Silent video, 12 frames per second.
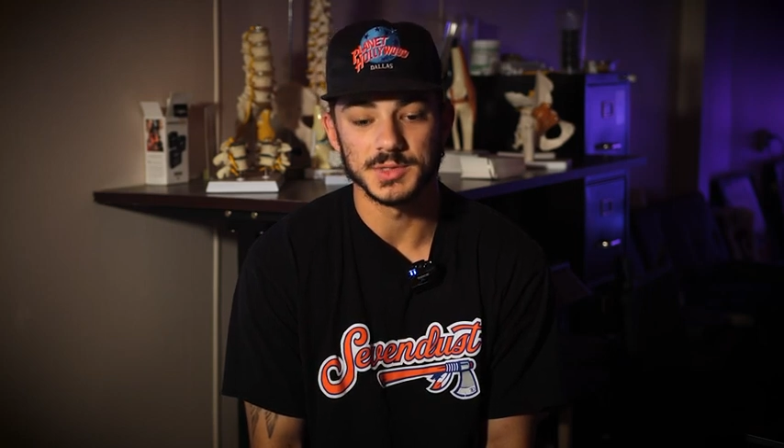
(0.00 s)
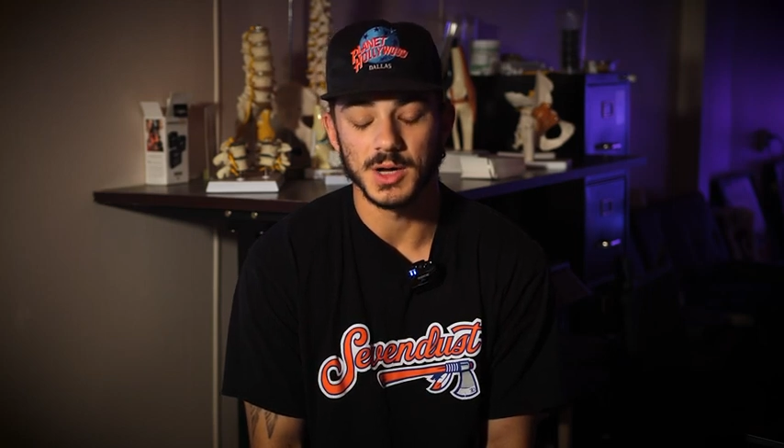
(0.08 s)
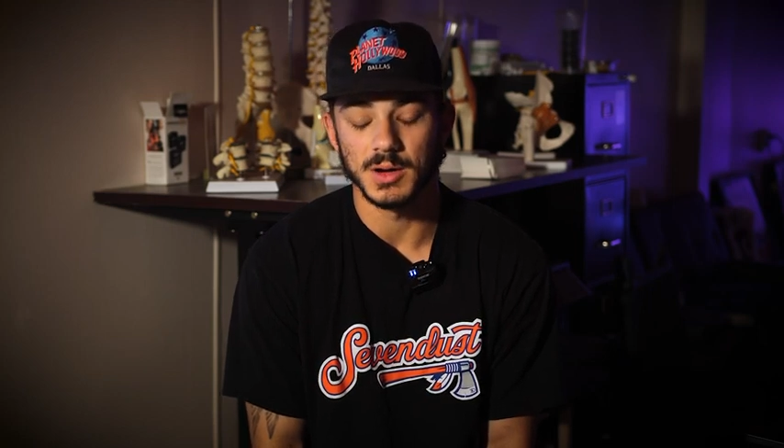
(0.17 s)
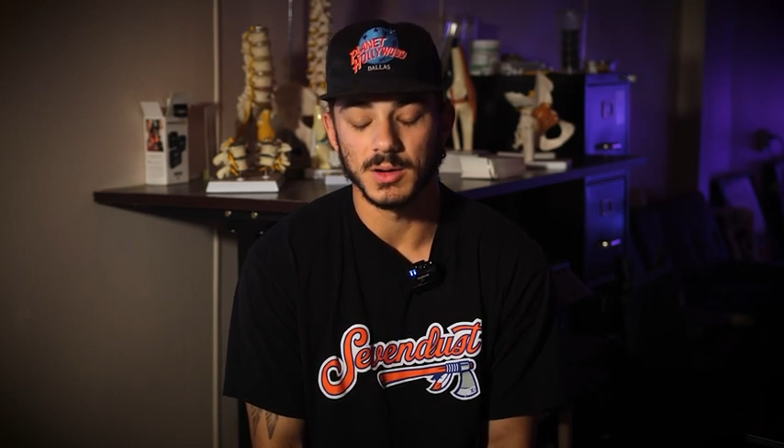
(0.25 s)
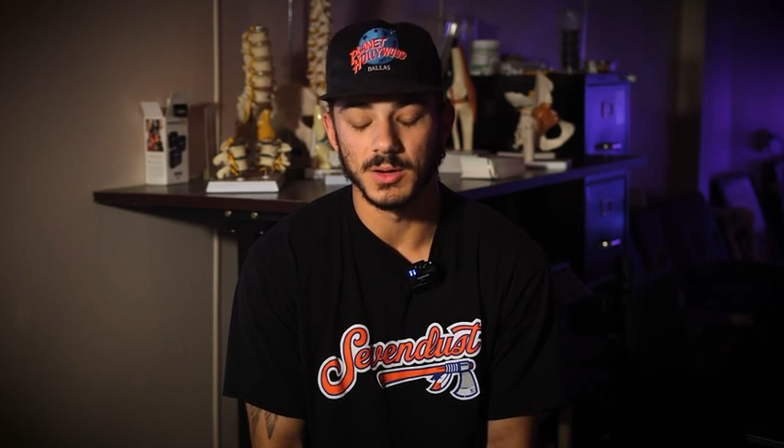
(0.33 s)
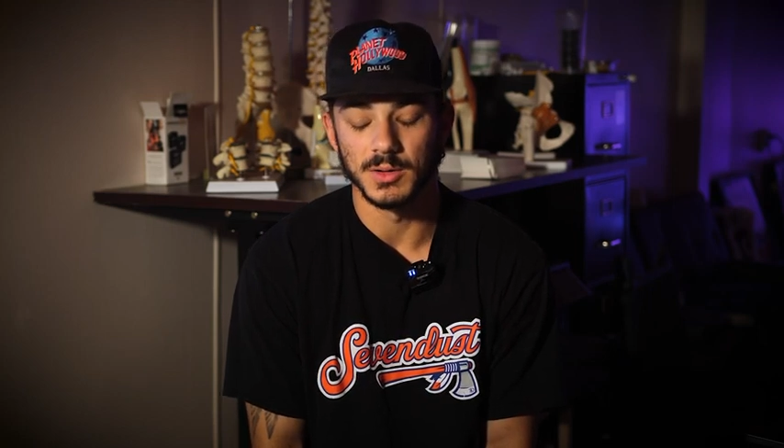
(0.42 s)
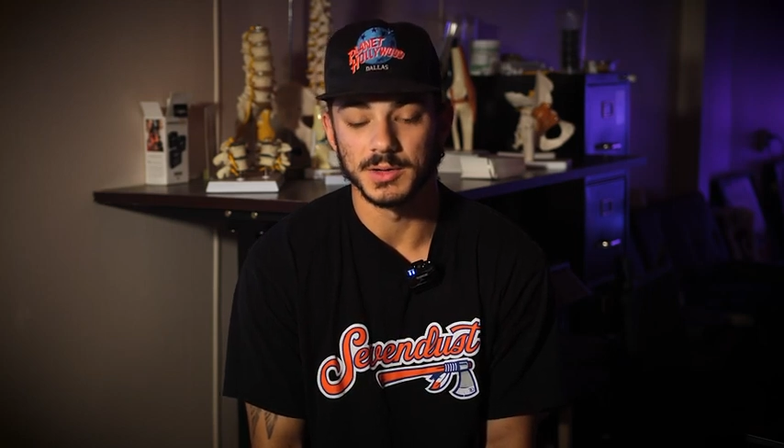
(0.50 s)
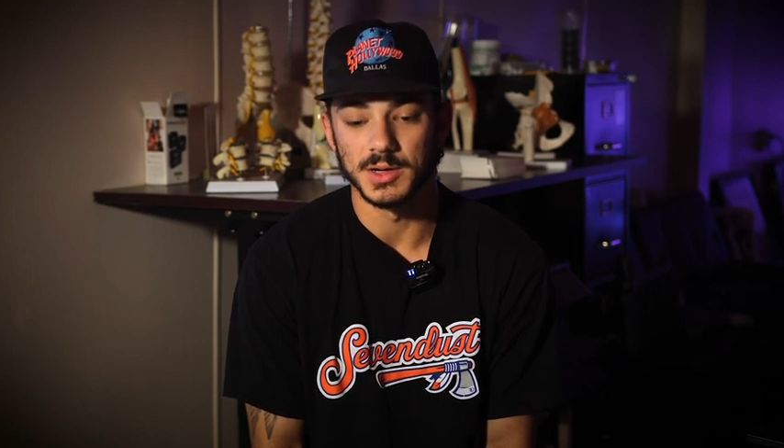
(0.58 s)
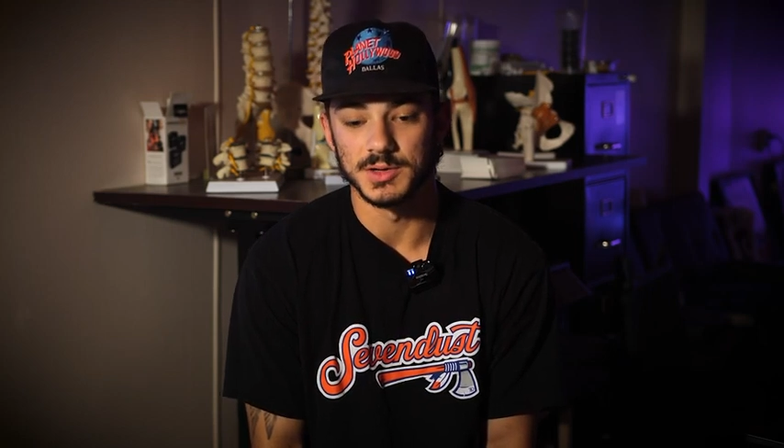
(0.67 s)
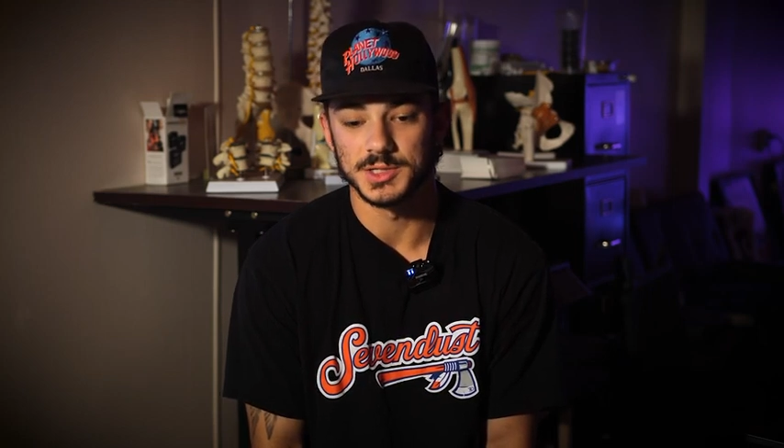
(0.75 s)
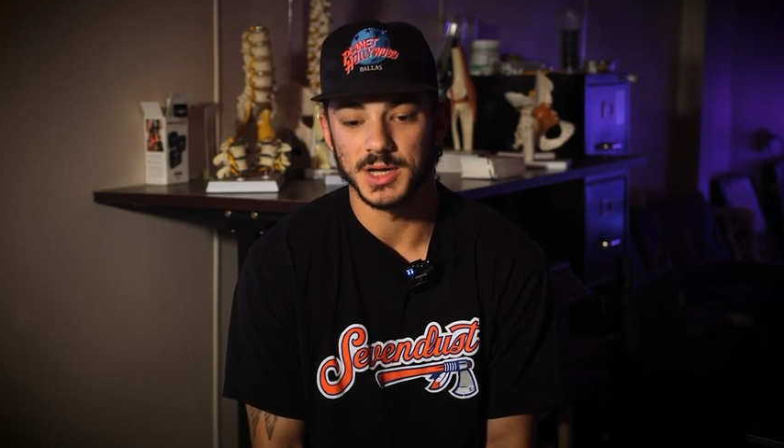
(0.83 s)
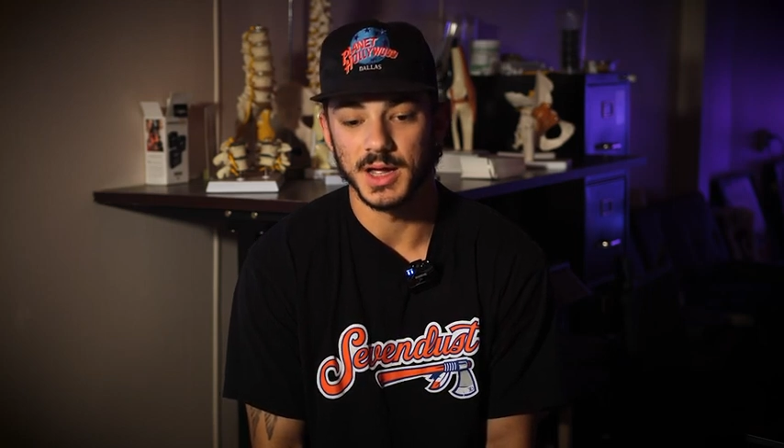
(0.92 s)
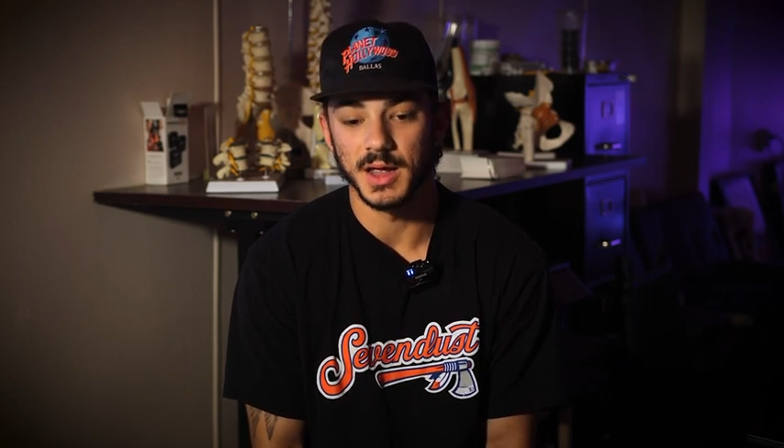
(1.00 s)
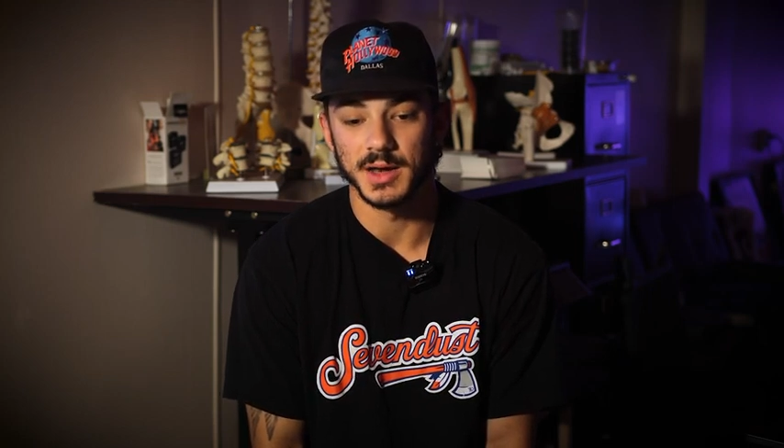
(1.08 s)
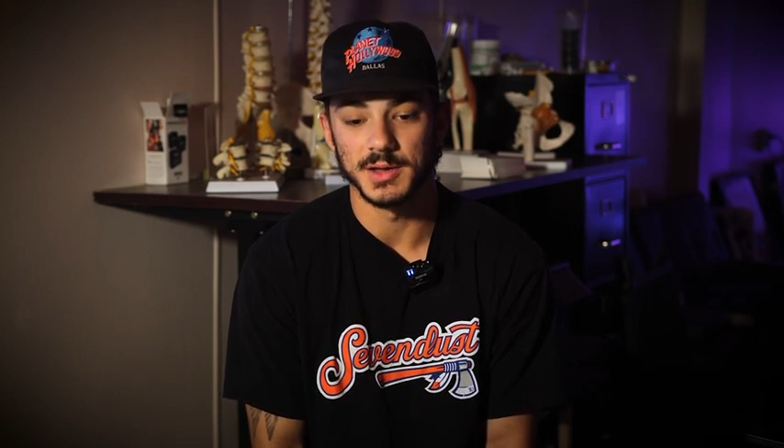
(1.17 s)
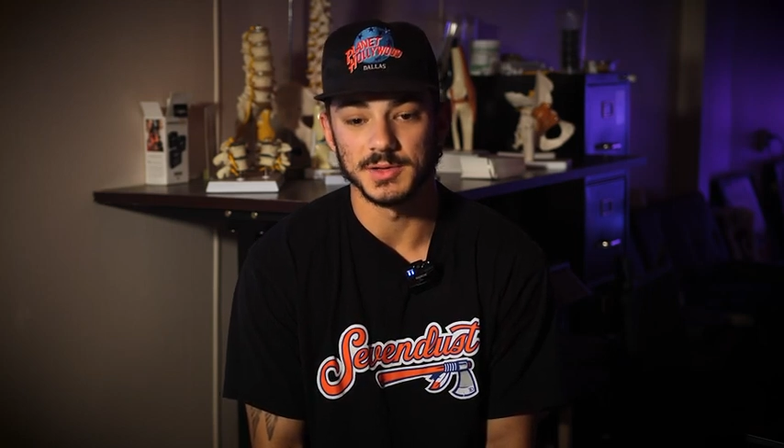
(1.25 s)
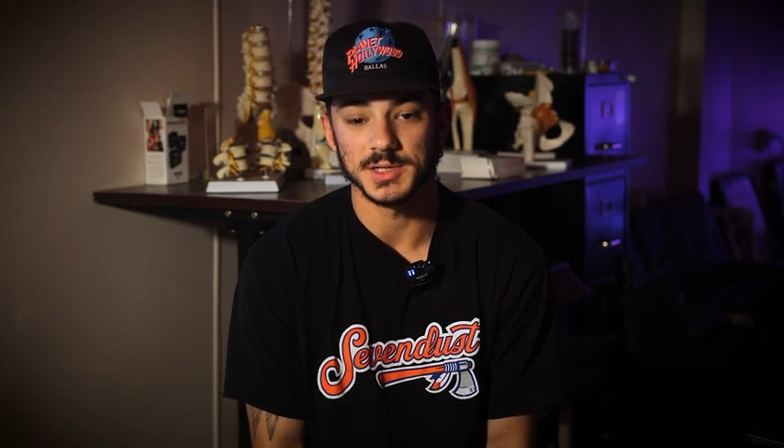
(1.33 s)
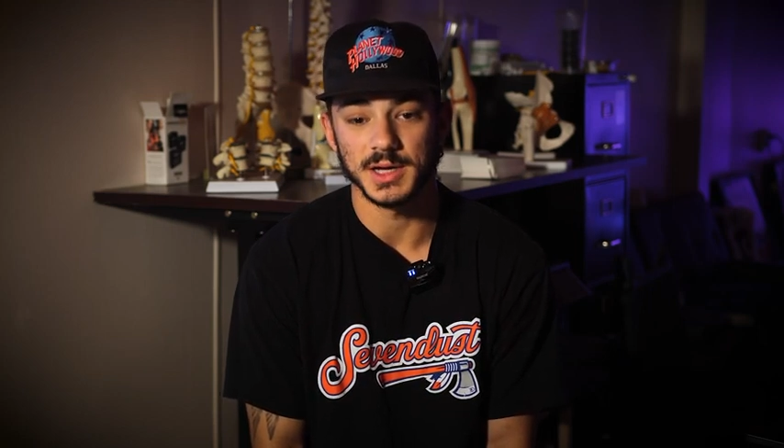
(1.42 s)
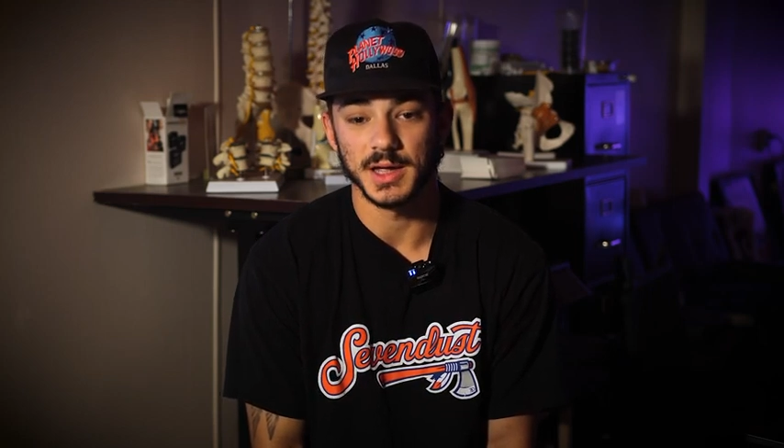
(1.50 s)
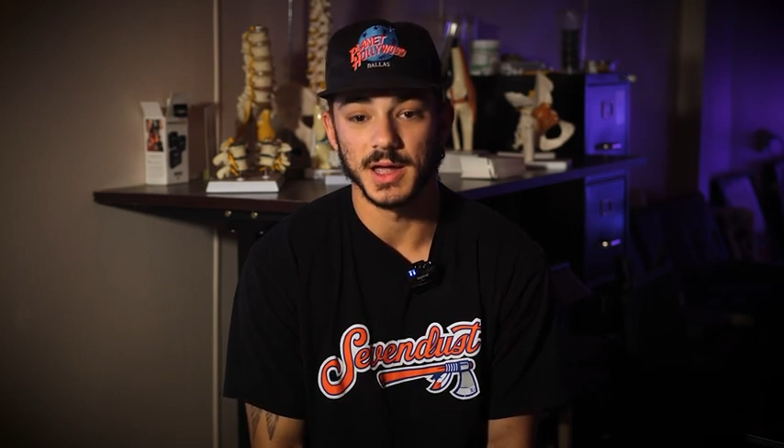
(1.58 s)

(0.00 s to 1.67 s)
So I called Coach K and he was like,